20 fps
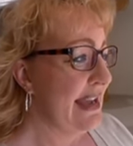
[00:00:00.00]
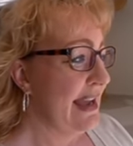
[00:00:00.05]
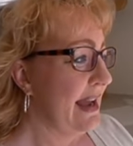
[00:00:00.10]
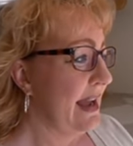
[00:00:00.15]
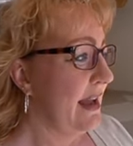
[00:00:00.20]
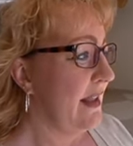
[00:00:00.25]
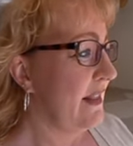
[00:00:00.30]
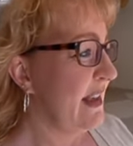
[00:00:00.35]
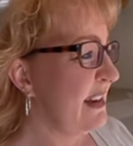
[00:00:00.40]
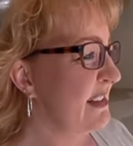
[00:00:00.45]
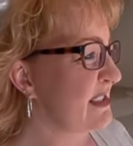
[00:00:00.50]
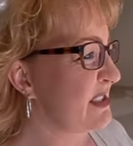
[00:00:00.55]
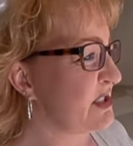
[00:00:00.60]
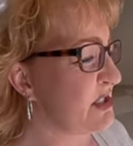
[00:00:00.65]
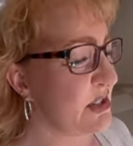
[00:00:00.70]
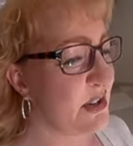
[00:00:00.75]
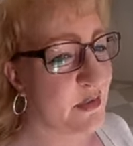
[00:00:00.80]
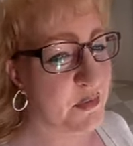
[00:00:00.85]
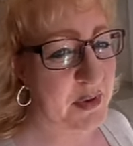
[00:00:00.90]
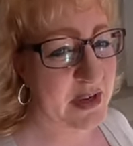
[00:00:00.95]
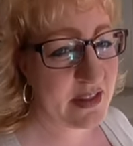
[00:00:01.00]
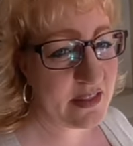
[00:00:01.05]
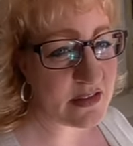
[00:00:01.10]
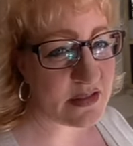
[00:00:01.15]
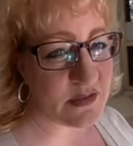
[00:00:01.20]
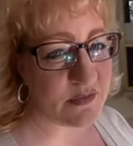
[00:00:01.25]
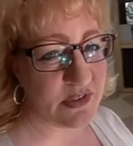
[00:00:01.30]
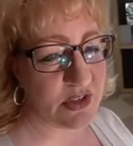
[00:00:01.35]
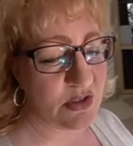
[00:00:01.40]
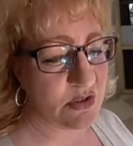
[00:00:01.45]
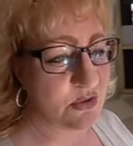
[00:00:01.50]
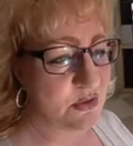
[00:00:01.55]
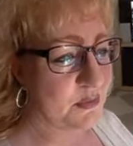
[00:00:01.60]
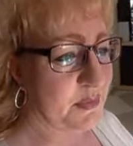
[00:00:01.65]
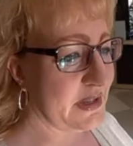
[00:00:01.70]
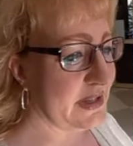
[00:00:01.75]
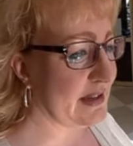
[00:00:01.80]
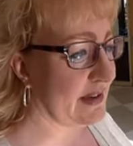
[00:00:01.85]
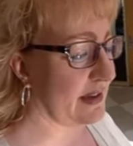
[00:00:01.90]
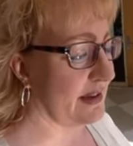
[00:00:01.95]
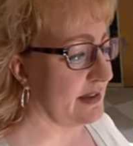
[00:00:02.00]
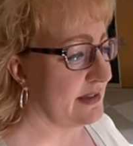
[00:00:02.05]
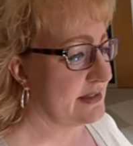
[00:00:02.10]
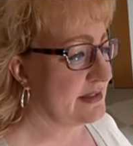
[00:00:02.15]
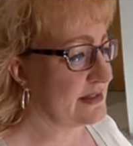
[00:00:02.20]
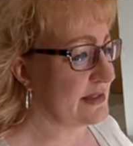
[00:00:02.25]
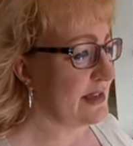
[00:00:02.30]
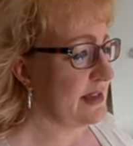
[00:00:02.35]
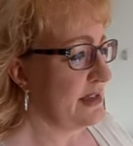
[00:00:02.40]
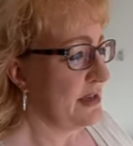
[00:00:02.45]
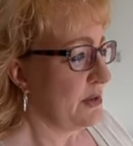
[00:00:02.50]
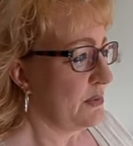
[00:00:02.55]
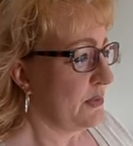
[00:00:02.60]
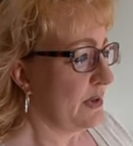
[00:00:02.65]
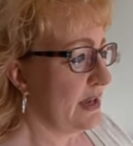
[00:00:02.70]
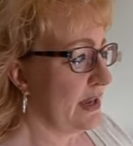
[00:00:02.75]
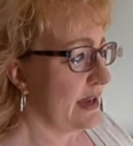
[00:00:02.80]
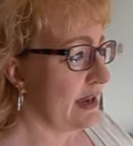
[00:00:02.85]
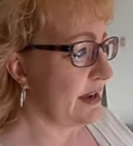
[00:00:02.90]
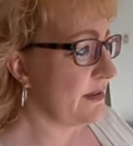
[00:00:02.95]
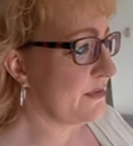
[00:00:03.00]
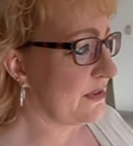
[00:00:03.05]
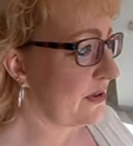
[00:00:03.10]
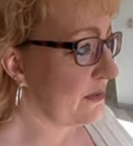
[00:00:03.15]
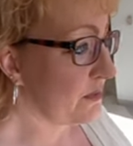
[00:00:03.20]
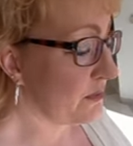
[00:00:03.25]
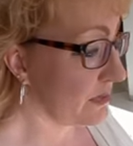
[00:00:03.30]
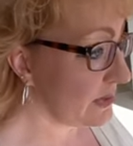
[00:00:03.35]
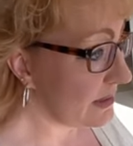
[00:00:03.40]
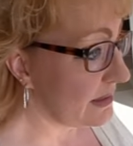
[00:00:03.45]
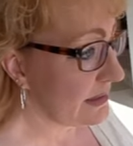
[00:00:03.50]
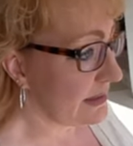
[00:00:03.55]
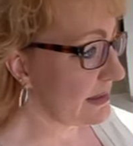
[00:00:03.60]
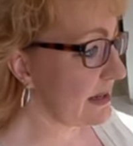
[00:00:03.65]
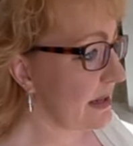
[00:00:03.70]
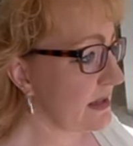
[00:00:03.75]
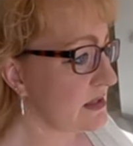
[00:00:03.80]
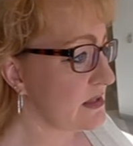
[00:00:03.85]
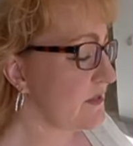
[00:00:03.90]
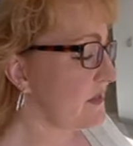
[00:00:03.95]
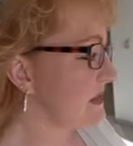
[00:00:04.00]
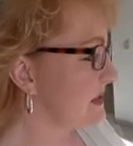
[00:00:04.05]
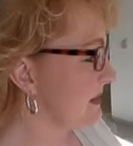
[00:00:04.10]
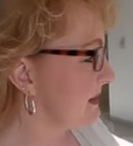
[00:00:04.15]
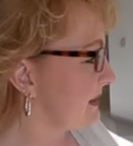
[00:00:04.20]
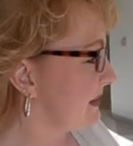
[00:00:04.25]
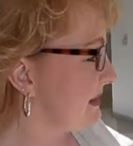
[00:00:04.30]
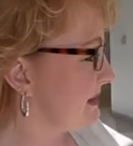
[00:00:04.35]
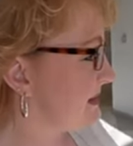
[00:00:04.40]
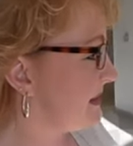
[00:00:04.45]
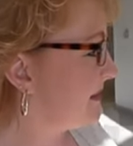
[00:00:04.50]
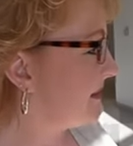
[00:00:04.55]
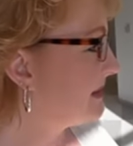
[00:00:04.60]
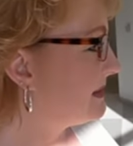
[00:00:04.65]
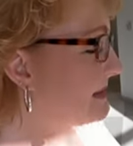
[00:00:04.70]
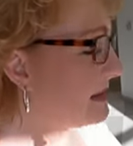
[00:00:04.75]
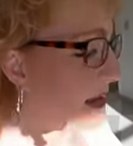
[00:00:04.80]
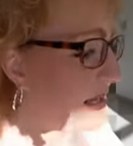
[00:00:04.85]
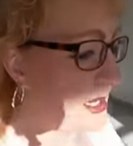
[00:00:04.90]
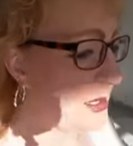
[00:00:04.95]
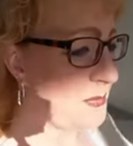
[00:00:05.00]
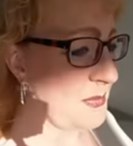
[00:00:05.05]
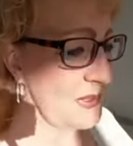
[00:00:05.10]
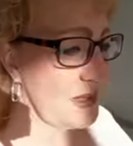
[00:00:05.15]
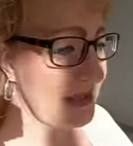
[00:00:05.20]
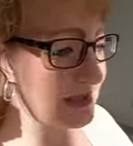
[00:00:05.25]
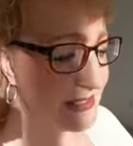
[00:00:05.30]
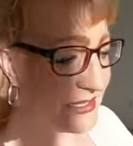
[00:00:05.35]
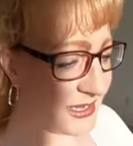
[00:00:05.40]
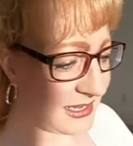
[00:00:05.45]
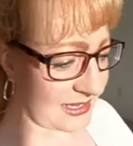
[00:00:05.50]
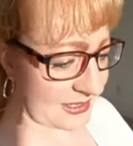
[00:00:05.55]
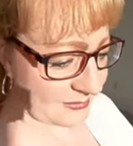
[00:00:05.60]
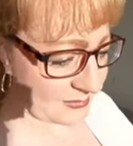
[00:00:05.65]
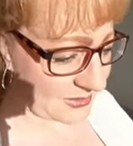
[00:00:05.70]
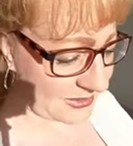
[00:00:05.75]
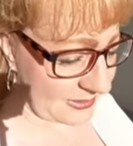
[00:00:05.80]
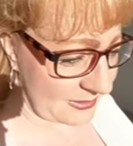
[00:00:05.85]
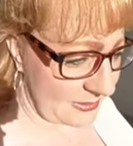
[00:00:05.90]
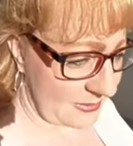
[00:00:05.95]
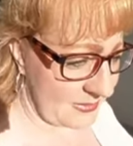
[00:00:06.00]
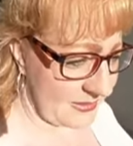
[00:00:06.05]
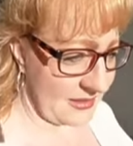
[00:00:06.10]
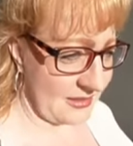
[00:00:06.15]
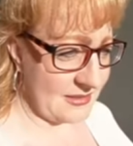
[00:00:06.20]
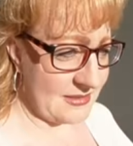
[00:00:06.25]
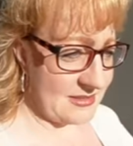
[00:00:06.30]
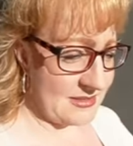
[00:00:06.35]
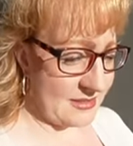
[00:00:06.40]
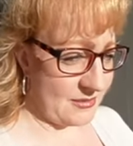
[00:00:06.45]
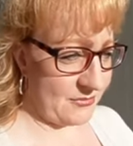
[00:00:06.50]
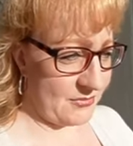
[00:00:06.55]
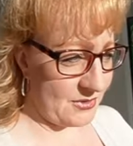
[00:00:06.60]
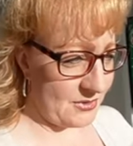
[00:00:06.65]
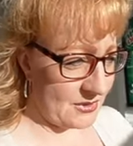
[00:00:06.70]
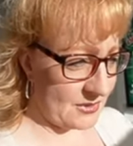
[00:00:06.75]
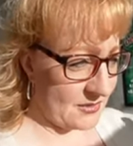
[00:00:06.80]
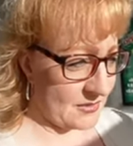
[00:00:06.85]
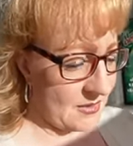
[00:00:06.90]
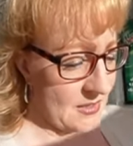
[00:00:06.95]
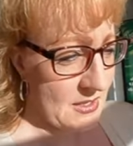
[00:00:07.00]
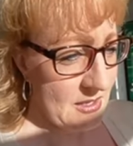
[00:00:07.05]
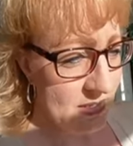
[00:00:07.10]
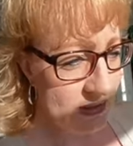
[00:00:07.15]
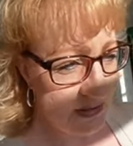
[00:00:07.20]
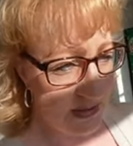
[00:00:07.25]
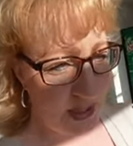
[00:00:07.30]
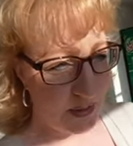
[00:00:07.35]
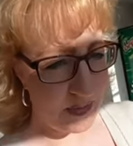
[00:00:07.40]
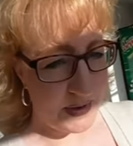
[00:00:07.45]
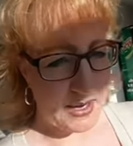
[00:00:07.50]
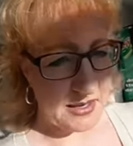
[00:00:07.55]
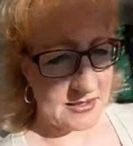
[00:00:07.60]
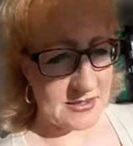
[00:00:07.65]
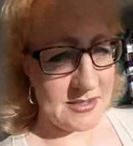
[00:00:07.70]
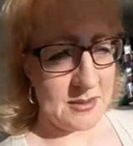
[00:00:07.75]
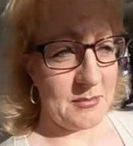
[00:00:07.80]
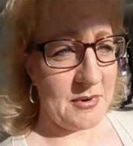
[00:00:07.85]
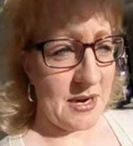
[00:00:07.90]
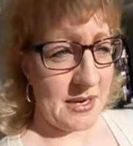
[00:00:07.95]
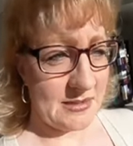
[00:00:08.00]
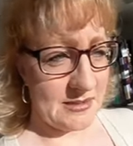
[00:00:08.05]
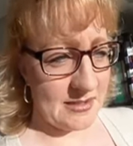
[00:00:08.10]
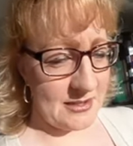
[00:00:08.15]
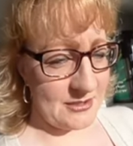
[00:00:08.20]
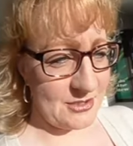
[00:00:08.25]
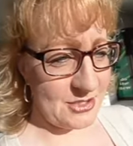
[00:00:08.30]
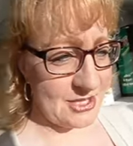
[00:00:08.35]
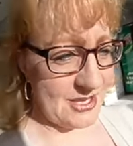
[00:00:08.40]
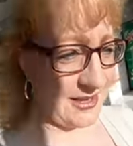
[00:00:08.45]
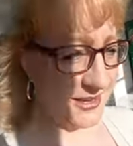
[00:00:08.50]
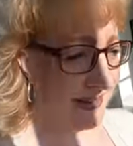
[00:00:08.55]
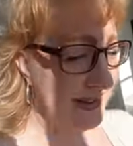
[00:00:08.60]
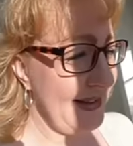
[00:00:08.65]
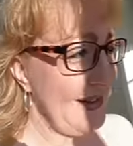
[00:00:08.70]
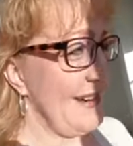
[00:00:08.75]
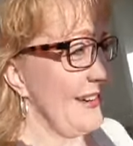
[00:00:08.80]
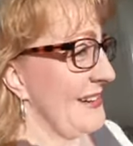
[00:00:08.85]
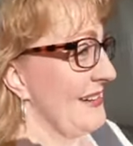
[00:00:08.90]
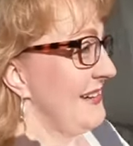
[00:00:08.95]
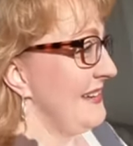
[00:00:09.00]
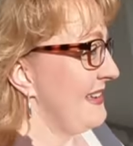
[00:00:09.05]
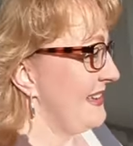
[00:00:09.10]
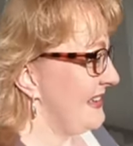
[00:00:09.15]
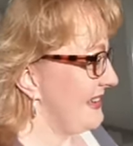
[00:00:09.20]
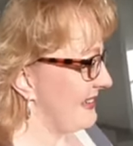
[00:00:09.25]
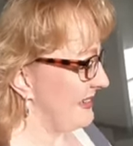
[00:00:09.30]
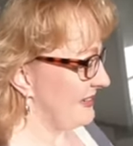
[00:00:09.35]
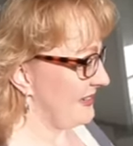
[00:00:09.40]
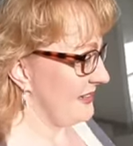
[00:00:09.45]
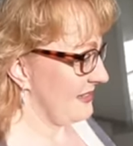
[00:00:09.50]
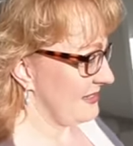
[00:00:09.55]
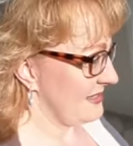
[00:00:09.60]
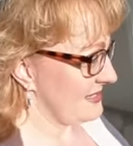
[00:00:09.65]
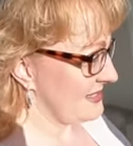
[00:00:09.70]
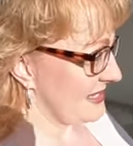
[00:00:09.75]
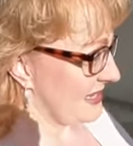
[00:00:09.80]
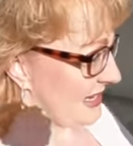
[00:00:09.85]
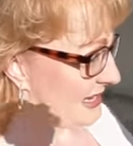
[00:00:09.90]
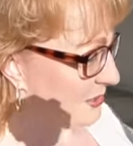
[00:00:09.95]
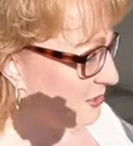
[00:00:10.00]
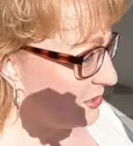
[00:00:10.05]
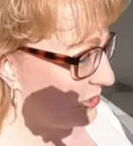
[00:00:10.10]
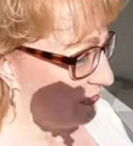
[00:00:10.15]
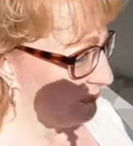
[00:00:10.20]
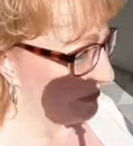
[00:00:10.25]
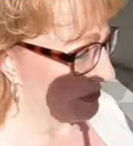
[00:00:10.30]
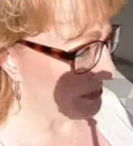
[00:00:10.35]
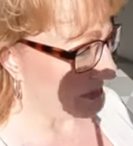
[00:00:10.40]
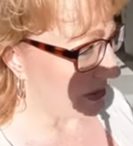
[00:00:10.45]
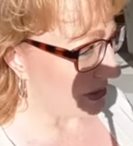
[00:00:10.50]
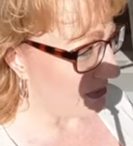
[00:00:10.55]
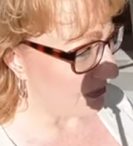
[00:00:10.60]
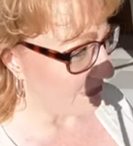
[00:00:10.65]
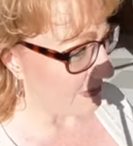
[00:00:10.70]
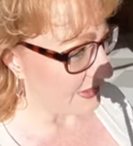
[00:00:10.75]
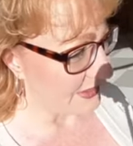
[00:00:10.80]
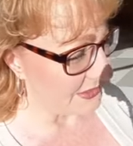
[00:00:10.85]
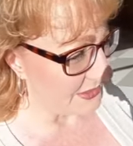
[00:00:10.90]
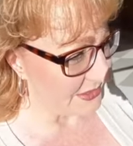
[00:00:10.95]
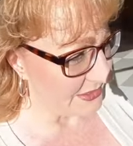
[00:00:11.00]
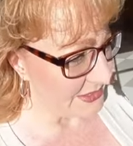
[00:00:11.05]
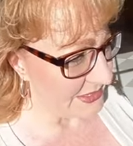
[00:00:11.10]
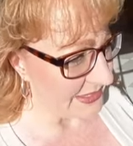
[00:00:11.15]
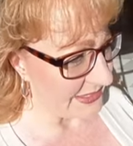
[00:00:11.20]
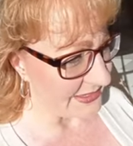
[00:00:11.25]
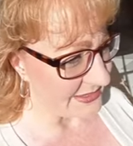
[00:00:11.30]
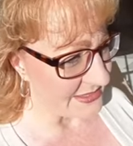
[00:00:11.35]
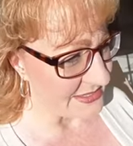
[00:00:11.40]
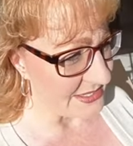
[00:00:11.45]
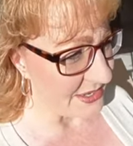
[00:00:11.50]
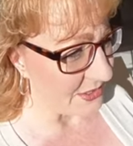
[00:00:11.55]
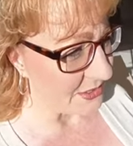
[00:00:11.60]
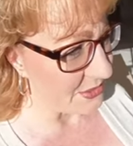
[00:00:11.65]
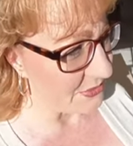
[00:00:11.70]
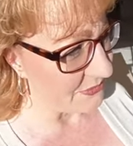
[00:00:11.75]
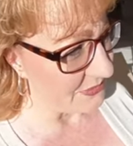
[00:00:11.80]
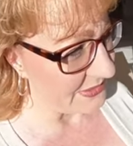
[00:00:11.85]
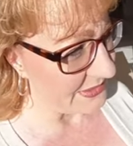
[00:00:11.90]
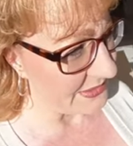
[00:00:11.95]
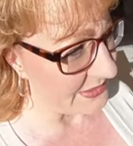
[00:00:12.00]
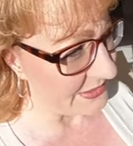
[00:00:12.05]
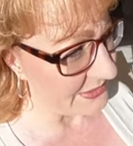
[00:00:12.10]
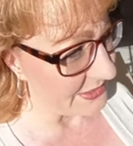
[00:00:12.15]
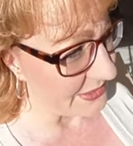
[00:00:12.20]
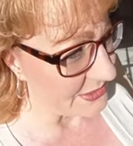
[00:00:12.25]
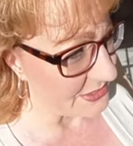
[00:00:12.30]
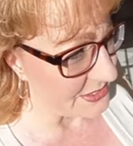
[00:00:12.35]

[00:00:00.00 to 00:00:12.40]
I like to show everybody this view because we have really nice facilities on this campus. And one of the things, if you can see past the bright sunshine here, is our football field and soccer field, our